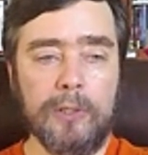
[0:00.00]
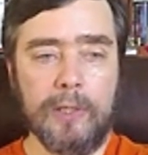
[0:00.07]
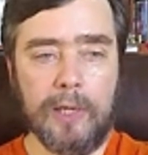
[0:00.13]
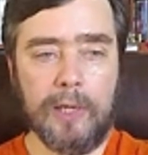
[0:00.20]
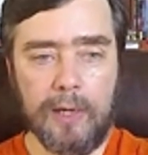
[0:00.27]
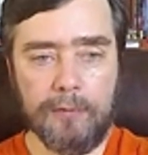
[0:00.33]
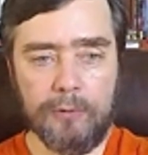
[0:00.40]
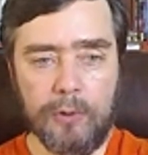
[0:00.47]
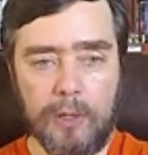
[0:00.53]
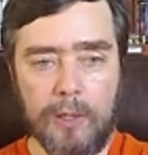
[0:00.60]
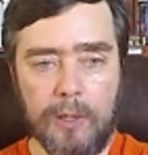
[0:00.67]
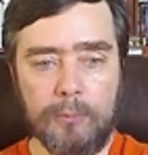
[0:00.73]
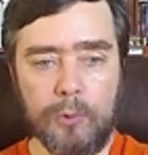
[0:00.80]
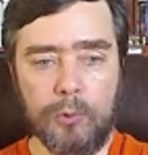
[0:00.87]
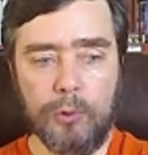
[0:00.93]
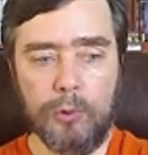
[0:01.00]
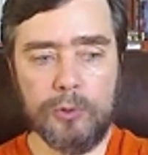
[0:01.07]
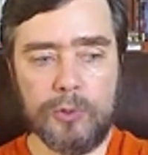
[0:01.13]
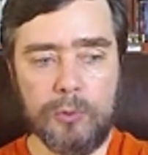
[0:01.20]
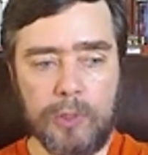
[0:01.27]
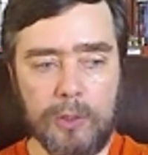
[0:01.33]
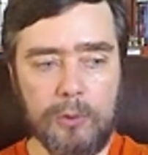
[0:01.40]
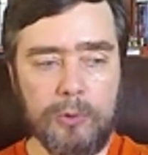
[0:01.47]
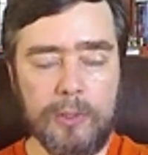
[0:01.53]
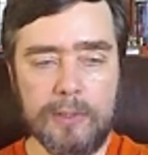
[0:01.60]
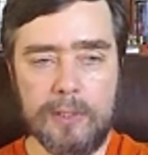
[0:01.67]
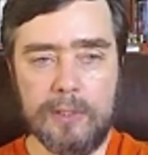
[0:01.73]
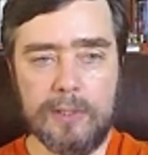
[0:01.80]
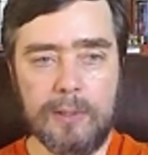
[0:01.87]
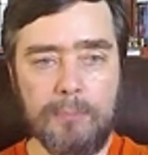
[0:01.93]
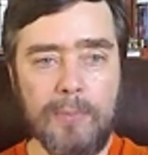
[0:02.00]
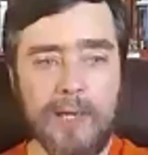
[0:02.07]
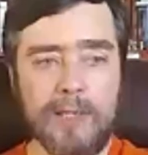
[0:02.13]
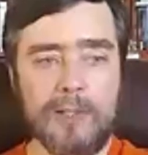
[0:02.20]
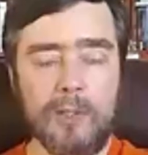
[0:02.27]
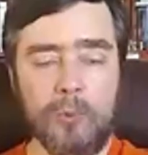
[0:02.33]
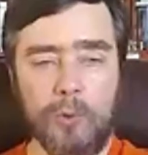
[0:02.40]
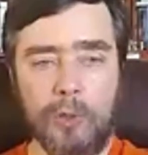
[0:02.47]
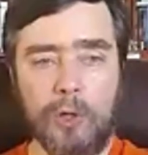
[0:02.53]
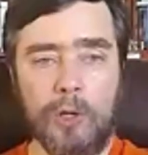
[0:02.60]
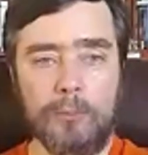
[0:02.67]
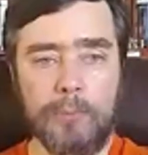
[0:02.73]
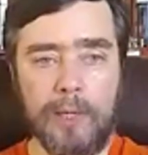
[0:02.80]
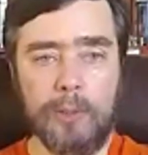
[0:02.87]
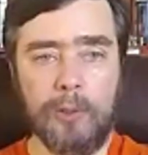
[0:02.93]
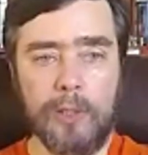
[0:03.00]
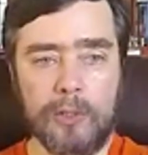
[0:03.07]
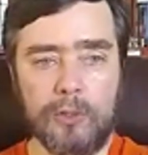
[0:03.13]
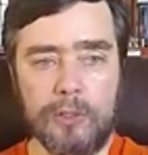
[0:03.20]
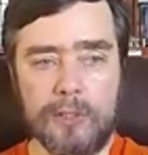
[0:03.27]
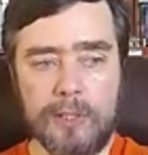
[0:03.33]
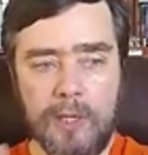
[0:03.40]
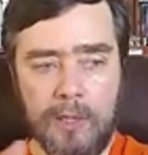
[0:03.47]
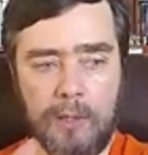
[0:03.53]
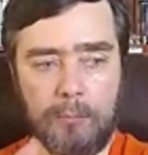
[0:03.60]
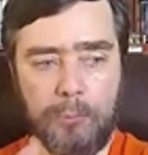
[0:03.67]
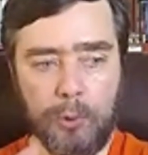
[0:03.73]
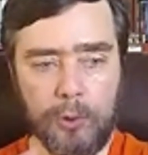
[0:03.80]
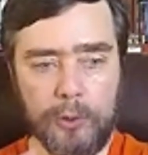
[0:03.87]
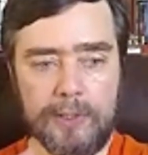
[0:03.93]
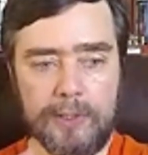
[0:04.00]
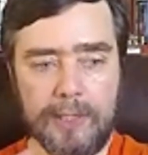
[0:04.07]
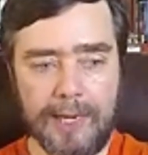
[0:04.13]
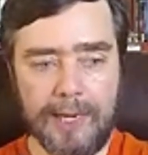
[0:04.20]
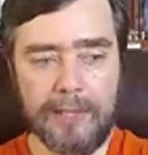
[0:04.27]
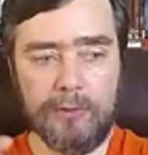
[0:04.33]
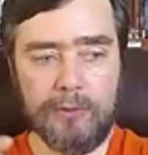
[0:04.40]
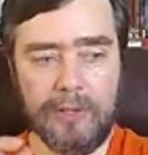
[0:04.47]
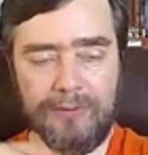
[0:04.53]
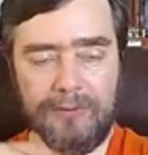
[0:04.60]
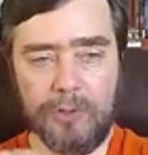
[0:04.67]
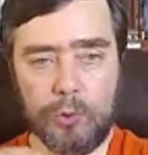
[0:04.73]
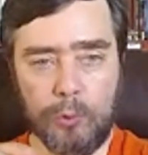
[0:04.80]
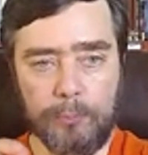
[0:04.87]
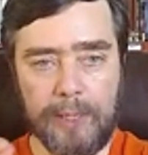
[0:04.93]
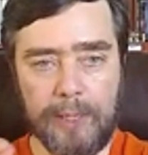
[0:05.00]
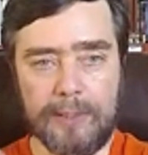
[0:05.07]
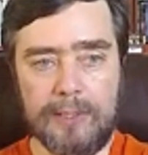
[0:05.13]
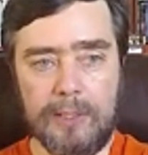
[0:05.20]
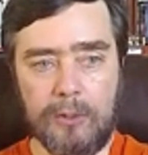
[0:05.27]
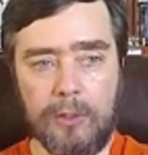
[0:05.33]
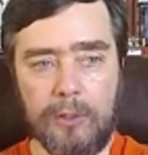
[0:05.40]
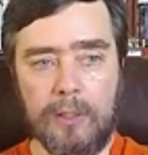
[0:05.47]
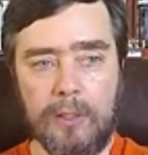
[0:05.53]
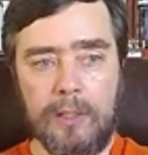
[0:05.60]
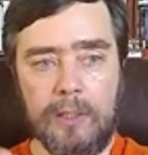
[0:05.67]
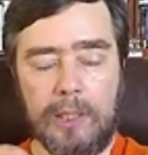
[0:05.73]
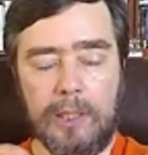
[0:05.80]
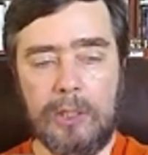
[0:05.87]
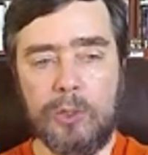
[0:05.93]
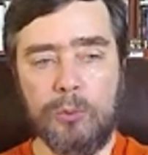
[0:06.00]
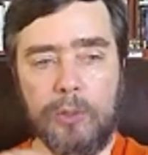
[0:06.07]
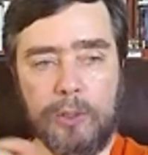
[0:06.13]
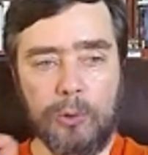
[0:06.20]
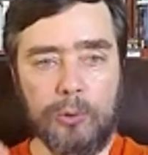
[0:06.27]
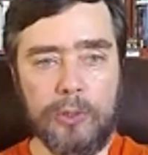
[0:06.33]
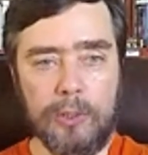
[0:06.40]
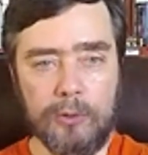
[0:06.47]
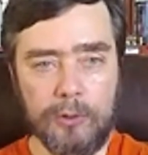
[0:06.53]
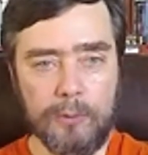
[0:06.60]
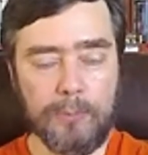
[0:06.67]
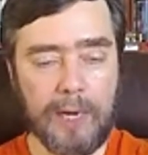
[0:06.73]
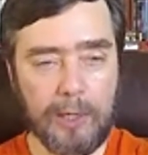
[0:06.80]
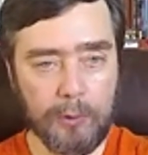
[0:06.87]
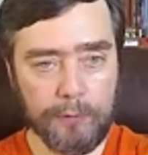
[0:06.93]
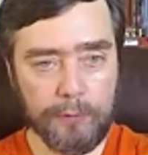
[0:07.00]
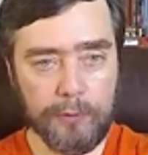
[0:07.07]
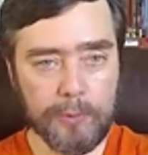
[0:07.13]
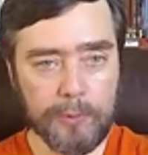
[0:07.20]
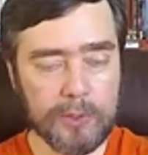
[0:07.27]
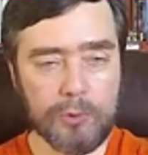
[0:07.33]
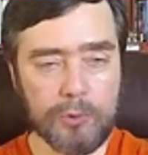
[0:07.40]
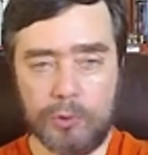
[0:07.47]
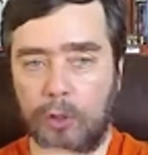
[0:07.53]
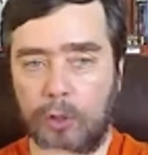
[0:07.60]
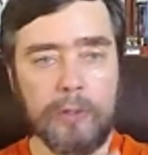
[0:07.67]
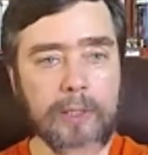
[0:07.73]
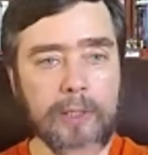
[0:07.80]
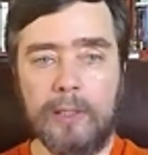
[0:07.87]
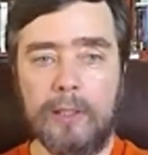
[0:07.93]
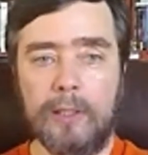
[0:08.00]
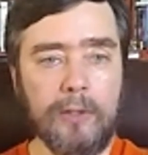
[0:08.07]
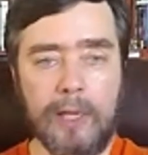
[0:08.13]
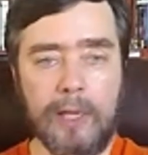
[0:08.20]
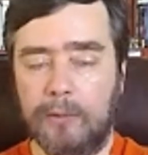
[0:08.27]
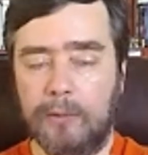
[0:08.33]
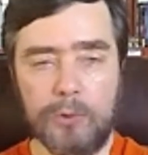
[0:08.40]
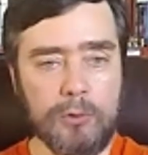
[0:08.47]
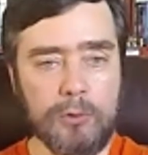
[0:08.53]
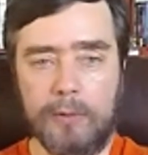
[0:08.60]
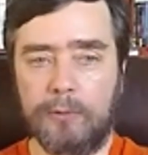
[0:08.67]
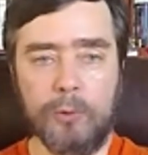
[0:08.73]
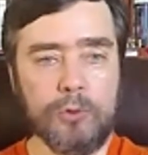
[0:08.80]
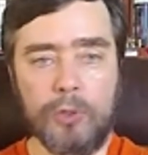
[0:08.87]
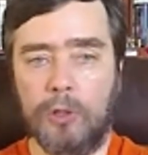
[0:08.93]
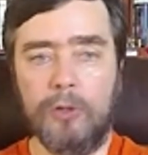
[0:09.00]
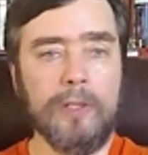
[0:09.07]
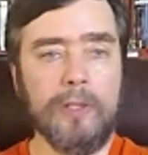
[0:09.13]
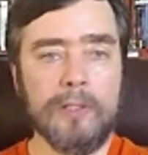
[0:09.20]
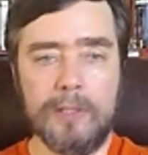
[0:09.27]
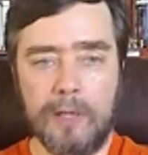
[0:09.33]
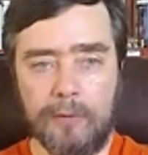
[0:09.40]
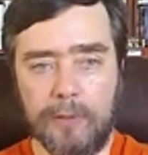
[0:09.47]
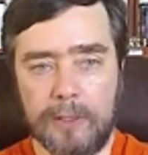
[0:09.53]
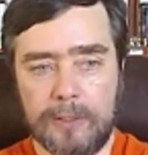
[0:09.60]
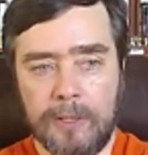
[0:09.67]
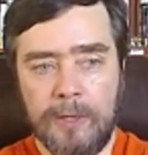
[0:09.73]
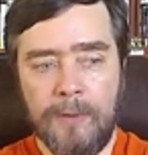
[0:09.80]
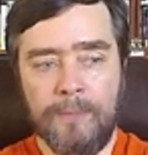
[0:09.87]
I have, Gorol Suel, who does this amazing work on bioelectrics, pulling together individual bacteria into a coherent biofilm. This was already here, evolution already discovered it.